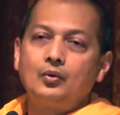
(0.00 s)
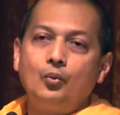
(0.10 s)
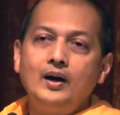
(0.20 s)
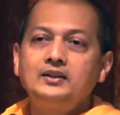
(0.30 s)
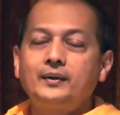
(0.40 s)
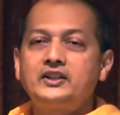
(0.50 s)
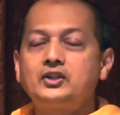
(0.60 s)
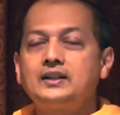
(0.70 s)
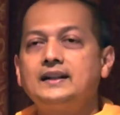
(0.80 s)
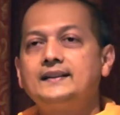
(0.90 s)
One
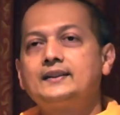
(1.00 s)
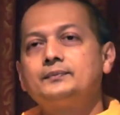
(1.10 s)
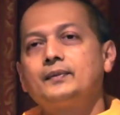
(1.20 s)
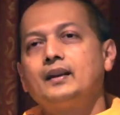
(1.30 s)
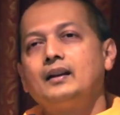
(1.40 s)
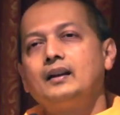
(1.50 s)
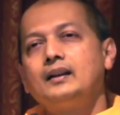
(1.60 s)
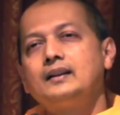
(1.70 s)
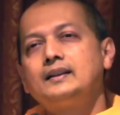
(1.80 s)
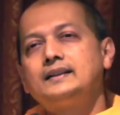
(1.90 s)
question is,
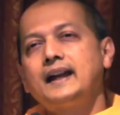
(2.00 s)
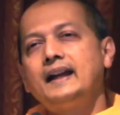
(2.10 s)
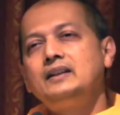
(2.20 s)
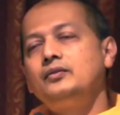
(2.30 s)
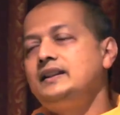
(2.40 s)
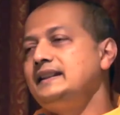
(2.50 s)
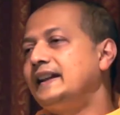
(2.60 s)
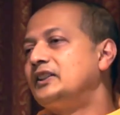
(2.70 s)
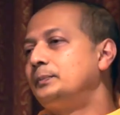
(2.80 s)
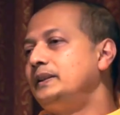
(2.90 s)
can we
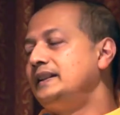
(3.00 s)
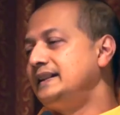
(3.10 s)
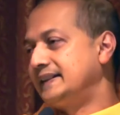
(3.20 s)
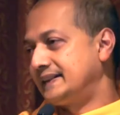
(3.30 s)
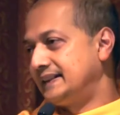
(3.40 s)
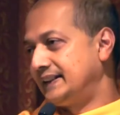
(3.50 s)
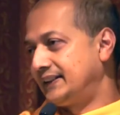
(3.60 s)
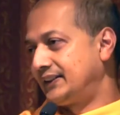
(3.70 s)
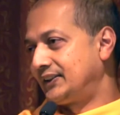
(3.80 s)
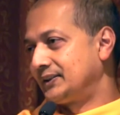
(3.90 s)
experience
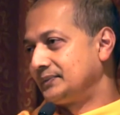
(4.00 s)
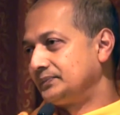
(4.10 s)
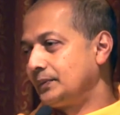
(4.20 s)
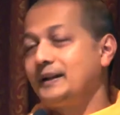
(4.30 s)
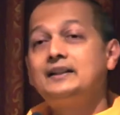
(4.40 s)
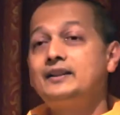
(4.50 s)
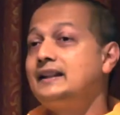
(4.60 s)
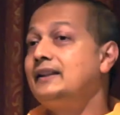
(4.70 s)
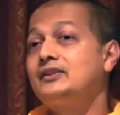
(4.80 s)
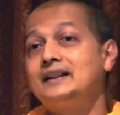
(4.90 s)
this? By the way, he
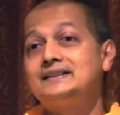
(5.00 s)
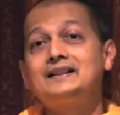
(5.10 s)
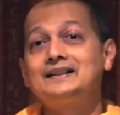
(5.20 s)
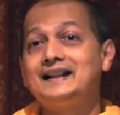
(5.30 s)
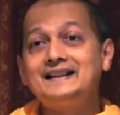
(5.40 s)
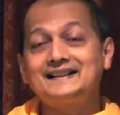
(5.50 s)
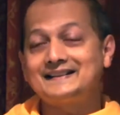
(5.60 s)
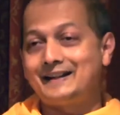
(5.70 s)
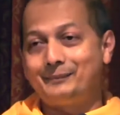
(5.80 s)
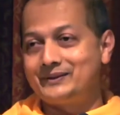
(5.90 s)
gives other nice
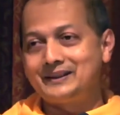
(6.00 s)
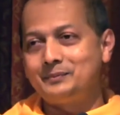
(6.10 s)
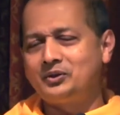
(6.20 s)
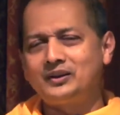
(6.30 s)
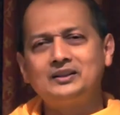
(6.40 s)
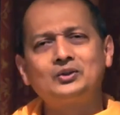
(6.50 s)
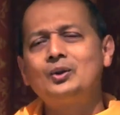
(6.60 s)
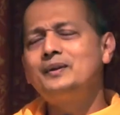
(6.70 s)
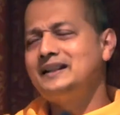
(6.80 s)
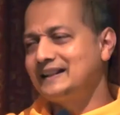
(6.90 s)
examples in between,
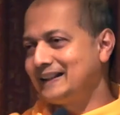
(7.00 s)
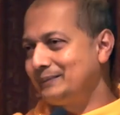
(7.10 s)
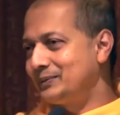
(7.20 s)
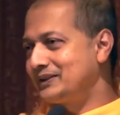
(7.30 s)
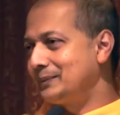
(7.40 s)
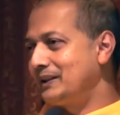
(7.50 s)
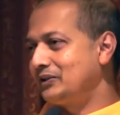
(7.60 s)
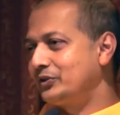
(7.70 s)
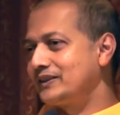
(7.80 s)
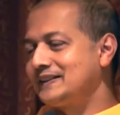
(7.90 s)
so many examples and
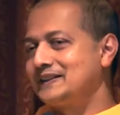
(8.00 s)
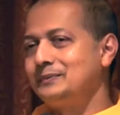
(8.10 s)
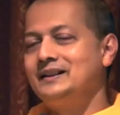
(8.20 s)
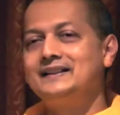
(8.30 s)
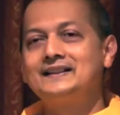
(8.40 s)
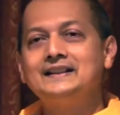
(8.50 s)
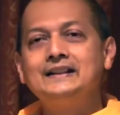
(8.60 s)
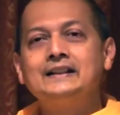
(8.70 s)
metaphors and similes.